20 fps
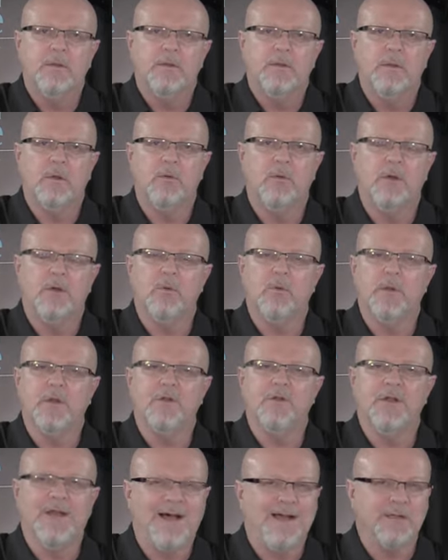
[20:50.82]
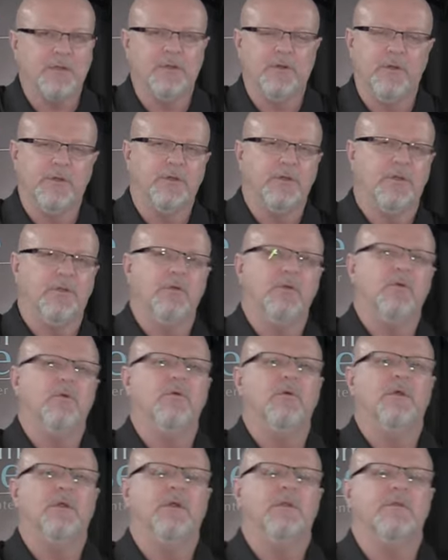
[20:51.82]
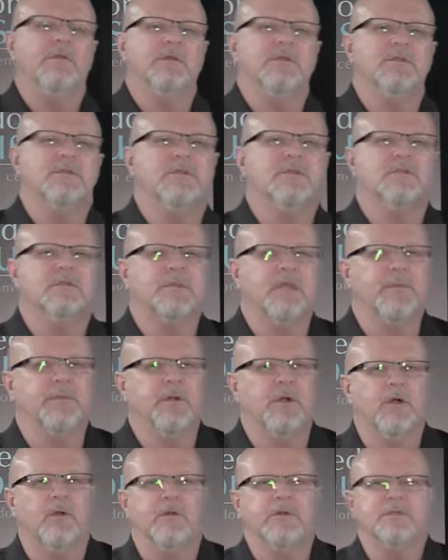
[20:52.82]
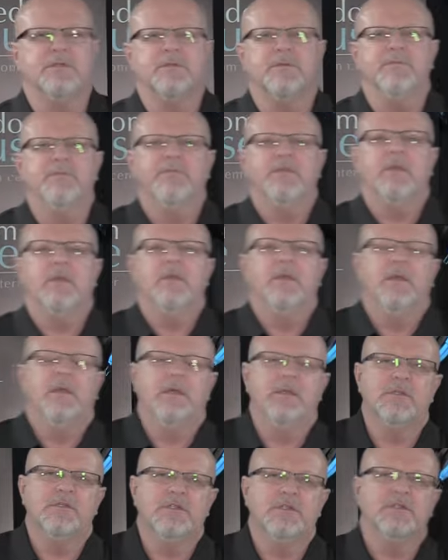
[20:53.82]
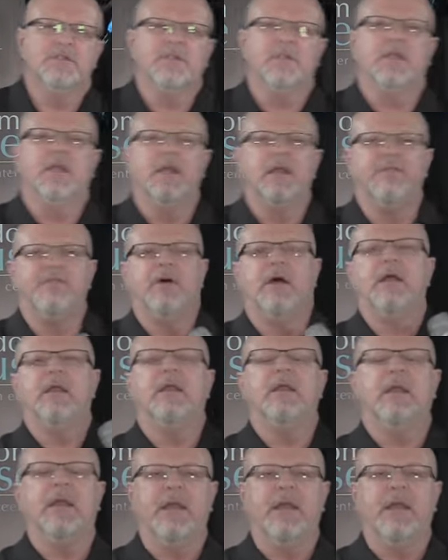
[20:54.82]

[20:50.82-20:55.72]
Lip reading: Now, what we're not going to do in this seminar is just identify